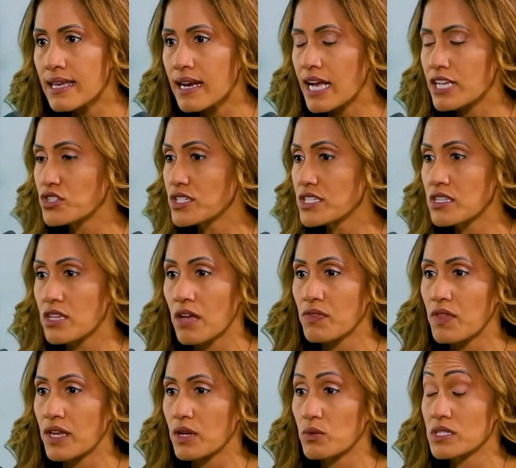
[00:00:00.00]
I just thought
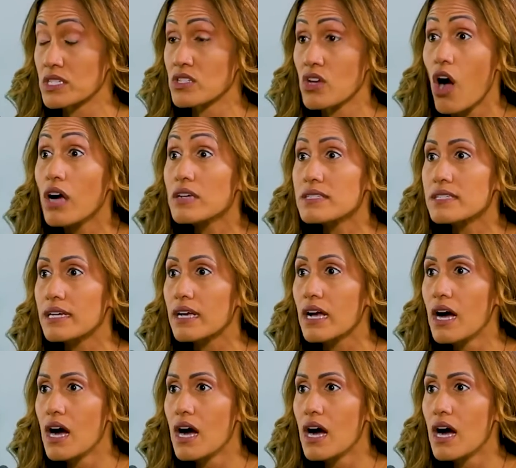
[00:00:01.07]
that it was toxic.